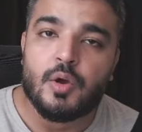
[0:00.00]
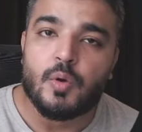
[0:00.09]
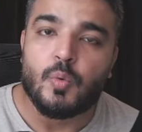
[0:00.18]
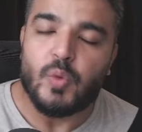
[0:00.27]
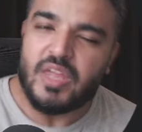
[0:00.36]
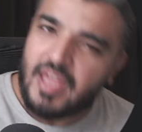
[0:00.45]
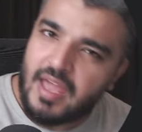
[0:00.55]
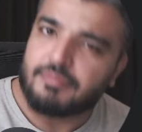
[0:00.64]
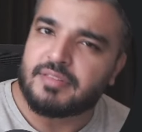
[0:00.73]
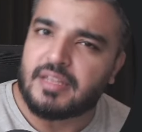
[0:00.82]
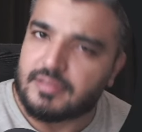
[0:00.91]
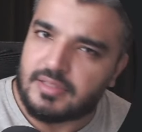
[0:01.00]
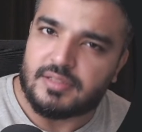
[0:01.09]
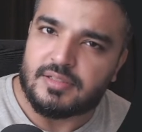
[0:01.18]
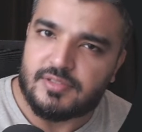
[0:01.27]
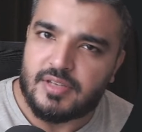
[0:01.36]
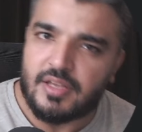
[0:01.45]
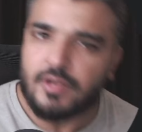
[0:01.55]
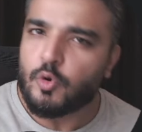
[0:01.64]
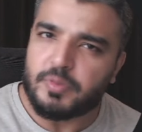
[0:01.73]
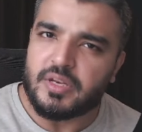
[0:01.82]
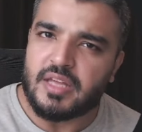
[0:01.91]
we have that tendency, and
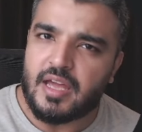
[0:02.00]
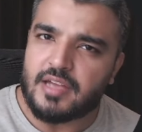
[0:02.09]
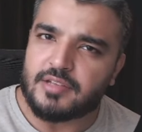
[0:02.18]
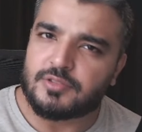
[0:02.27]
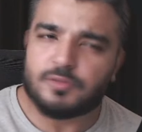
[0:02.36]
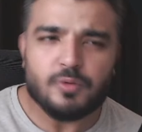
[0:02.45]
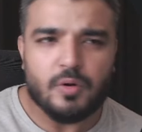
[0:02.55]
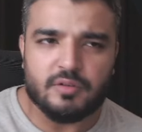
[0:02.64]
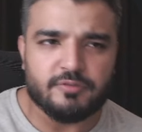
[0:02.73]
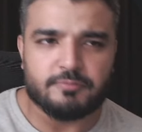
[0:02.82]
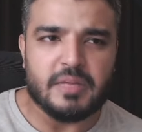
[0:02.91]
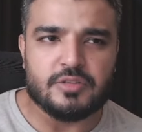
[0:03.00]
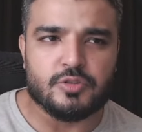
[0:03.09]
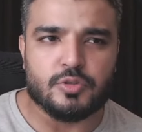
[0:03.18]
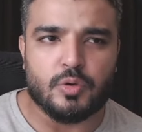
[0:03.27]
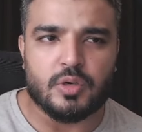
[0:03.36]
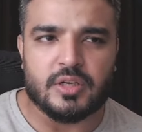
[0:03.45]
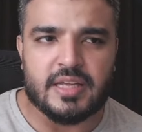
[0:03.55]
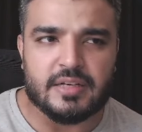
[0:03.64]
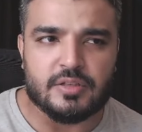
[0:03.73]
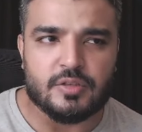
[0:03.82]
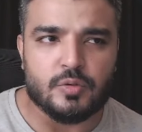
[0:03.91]
OpenAI sort of made sure
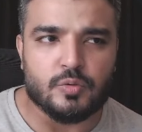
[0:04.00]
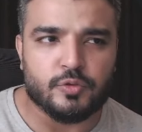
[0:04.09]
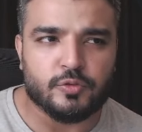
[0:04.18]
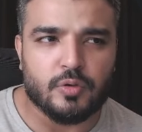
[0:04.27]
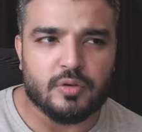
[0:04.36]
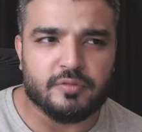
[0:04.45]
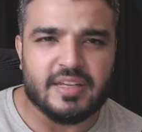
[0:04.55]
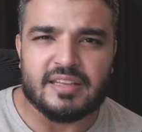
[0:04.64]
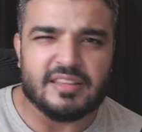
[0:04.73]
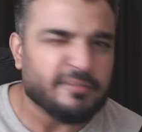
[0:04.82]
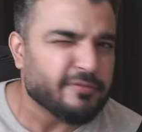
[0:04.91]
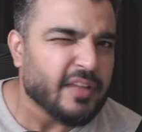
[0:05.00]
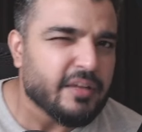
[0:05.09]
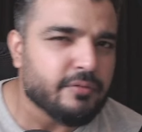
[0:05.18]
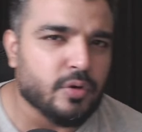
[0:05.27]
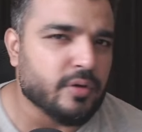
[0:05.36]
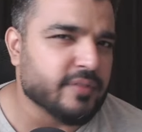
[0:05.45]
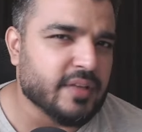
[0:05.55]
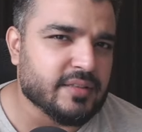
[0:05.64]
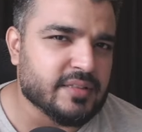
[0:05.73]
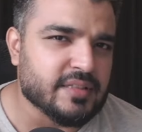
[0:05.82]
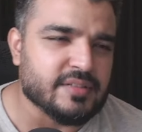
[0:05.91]
that you sort of get the flavor of
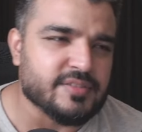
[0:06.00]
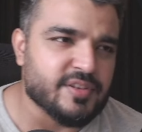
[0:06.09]
that tendency,